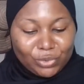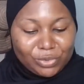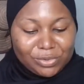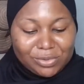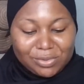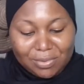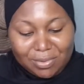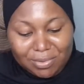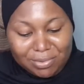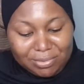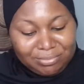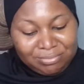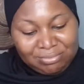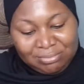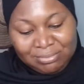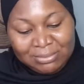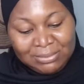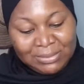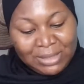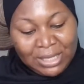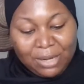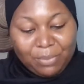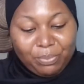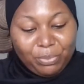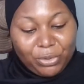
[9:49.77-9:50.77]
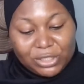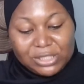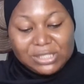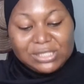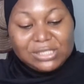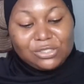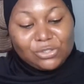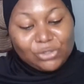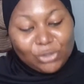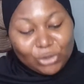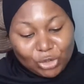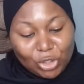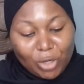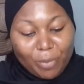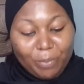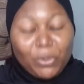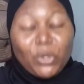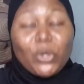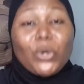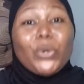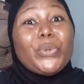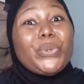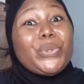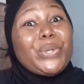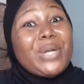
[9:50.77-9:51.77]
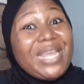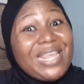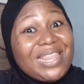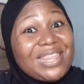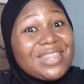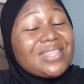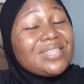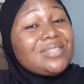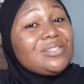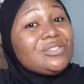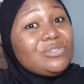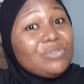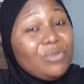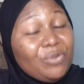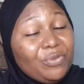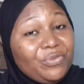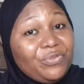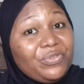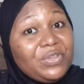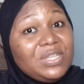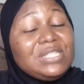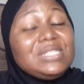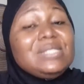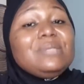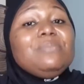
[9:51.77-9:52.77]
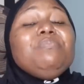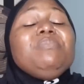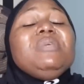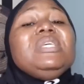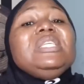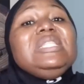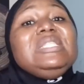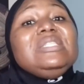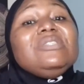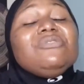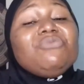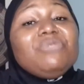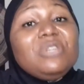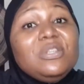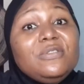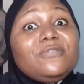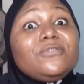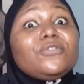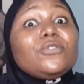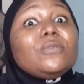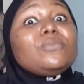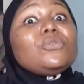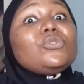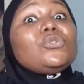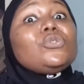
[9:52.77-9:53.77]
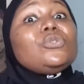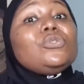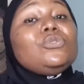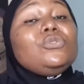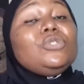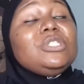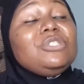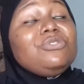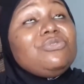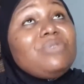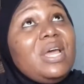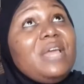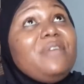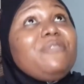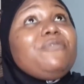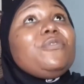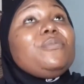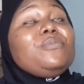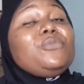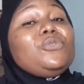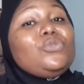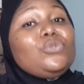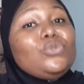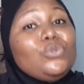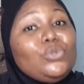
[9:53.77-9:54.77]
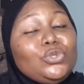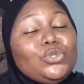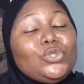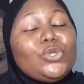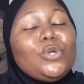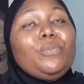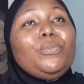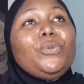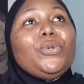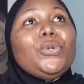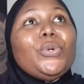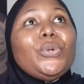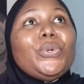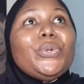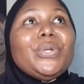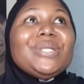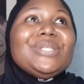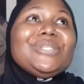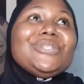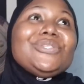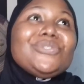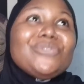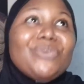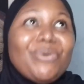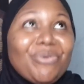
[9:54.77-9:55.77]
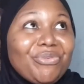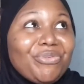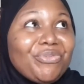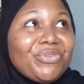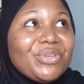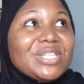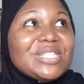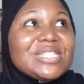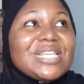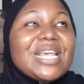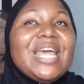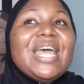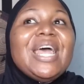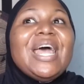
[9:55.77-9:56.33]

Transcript: So, but sodium lauryl sulfate being derived from sodium lauryl sulfate